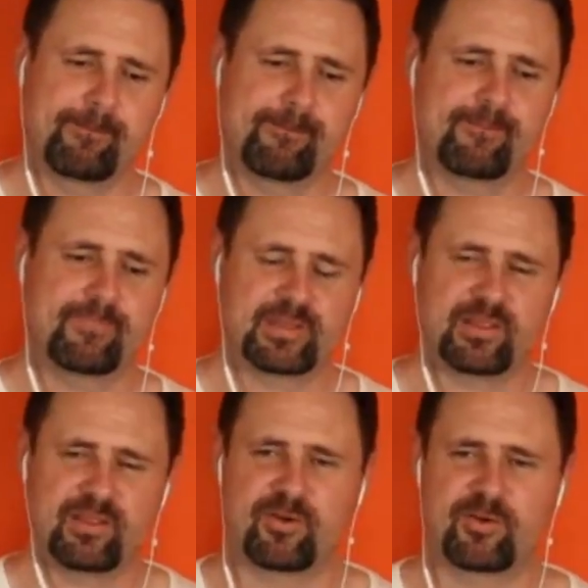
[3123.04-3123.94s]
They love
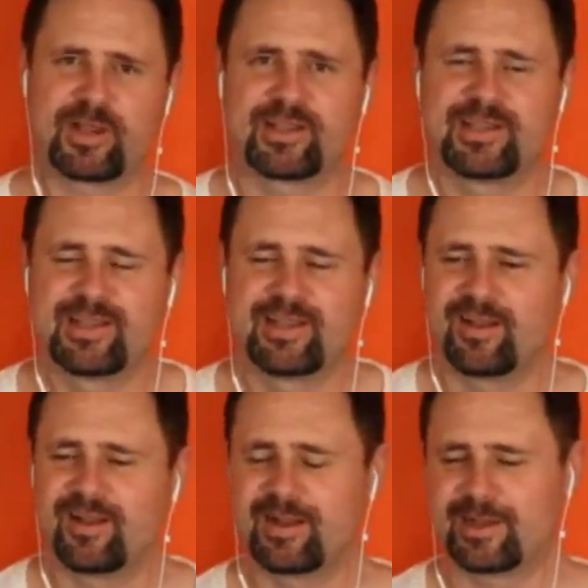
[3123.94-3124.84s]
our mug.
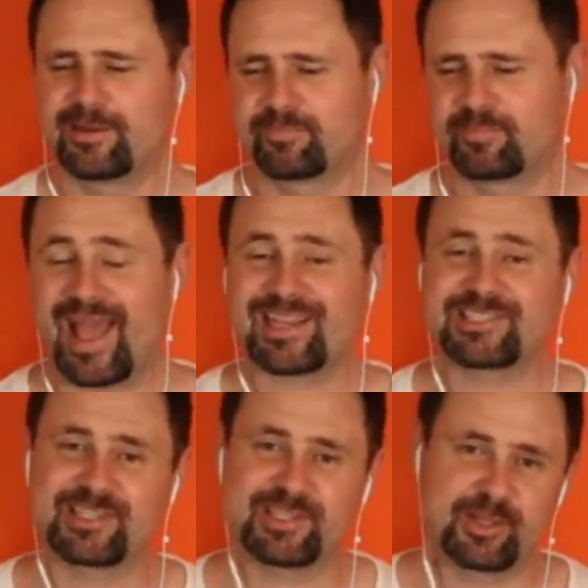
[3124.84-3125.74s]

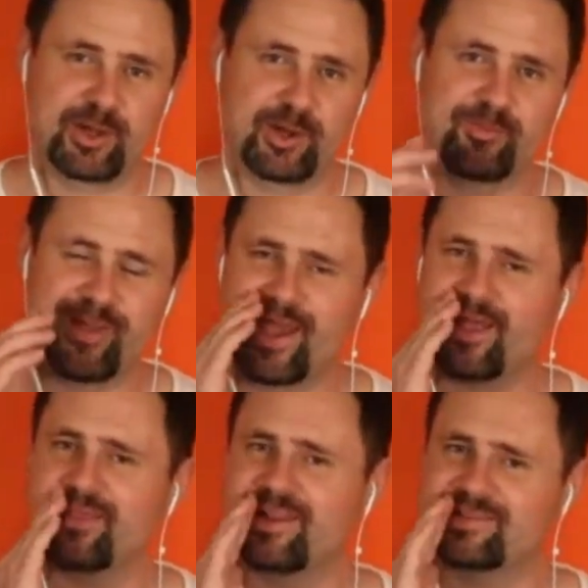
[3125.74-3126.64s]
Actually, though, man,
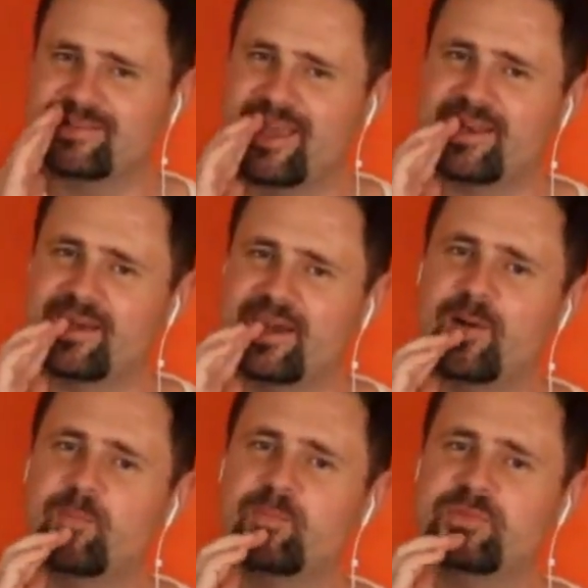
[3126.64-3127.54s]

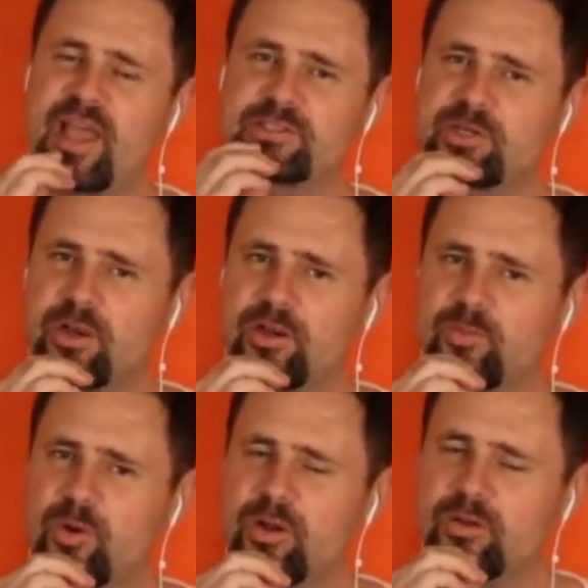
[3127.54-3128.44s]
that tax jar
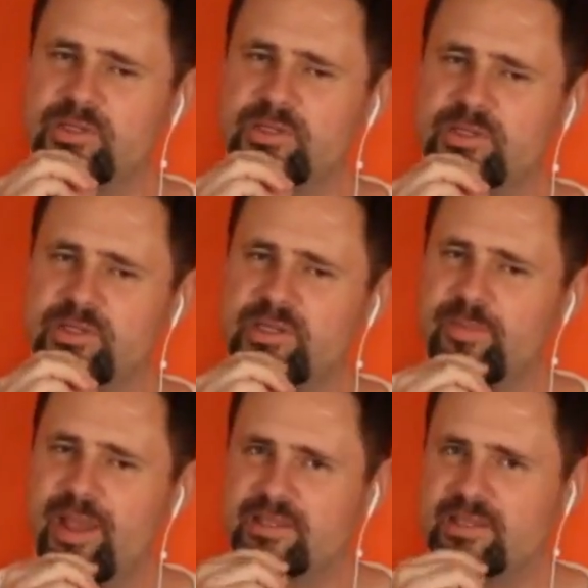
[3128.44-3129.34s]
one we did back in the
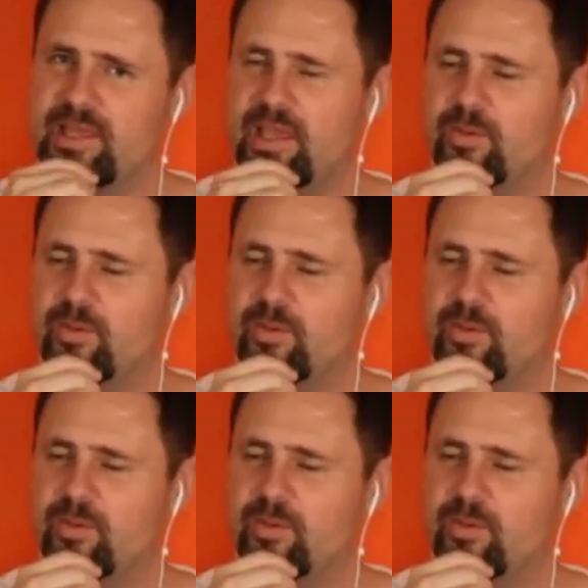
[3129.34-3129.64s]
day was